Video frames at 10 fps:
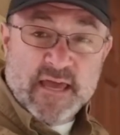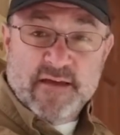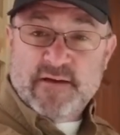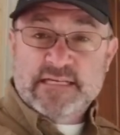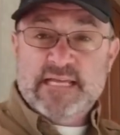
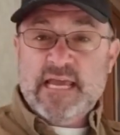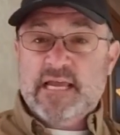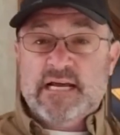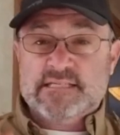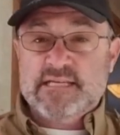Have I
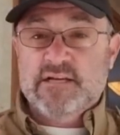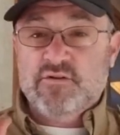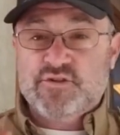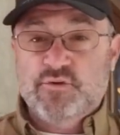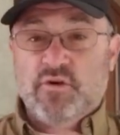taken a
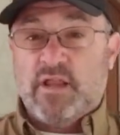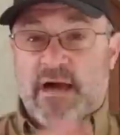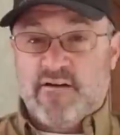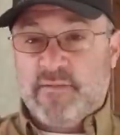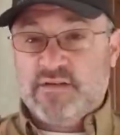single tool
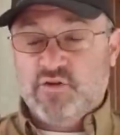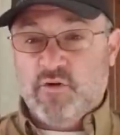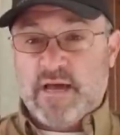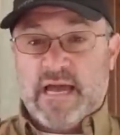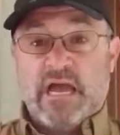out of my tool
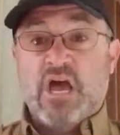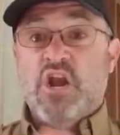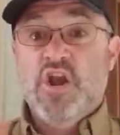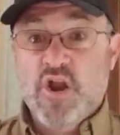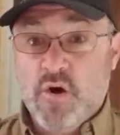bag?
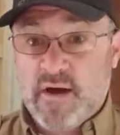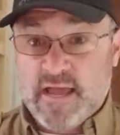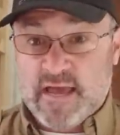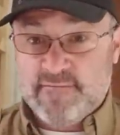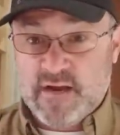No, I
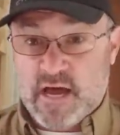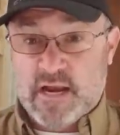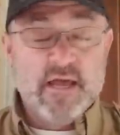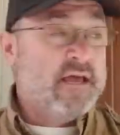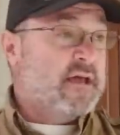have not.